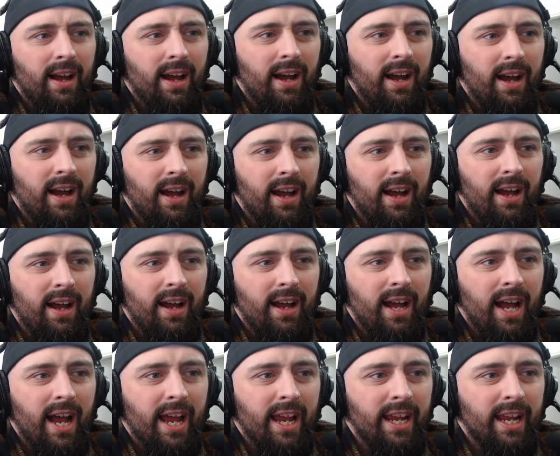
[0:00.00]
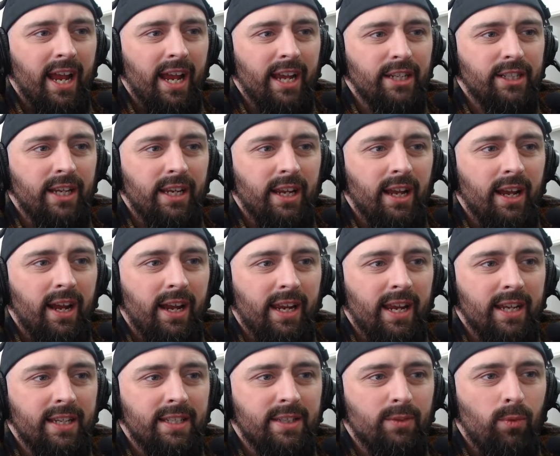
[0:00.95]
I
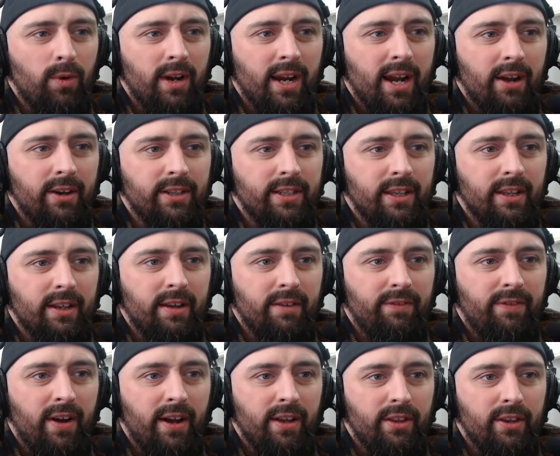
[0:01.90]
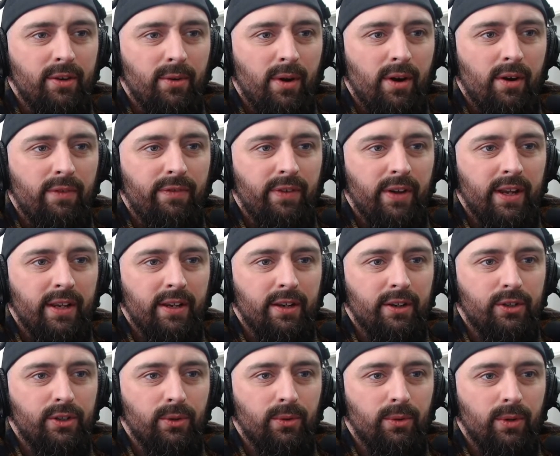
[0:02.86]
guess one character that can fight the new elf in
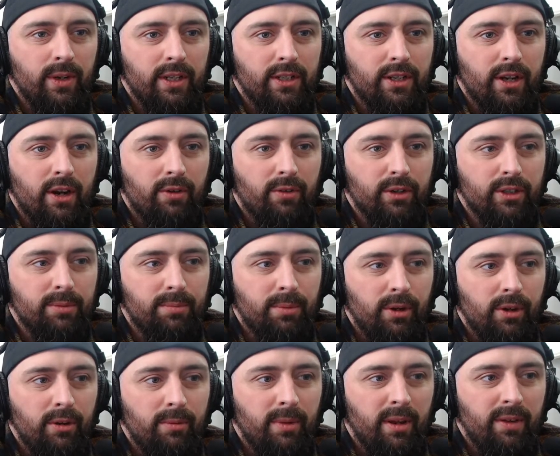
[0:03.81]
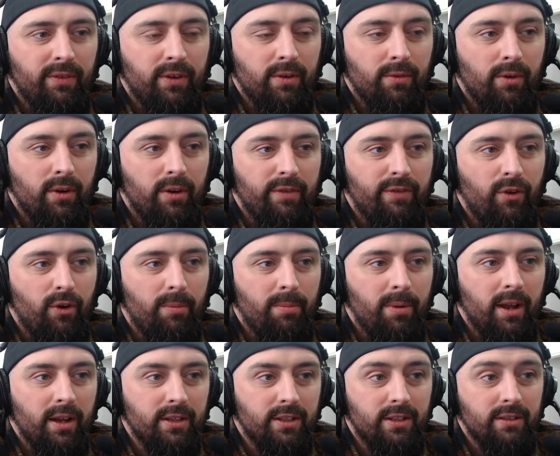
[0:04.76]
a duel is Gutrot Spume if you can roll a
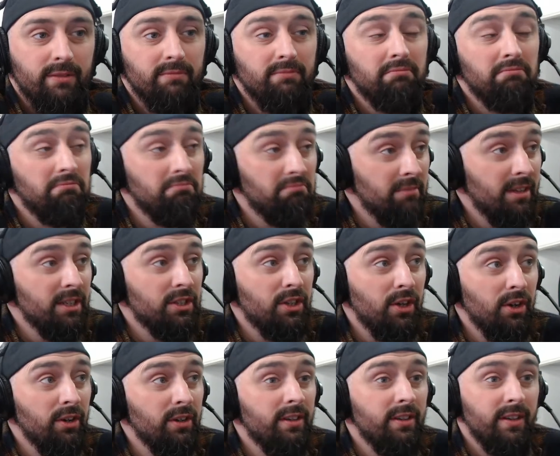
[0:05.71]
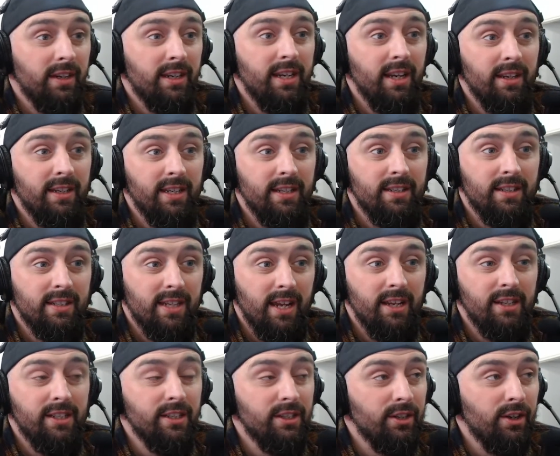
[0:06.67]
4+. That's good. Desert
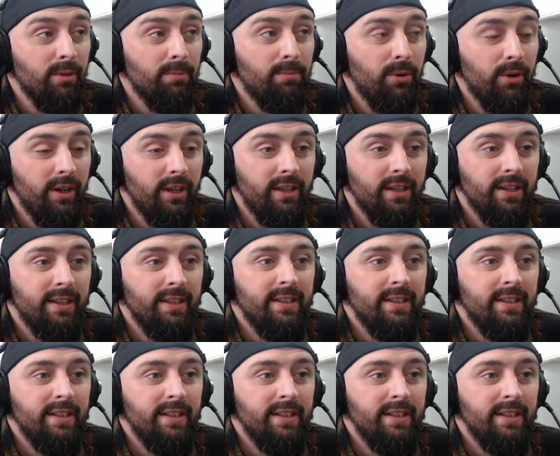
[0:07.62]
Sketch, that's a good point.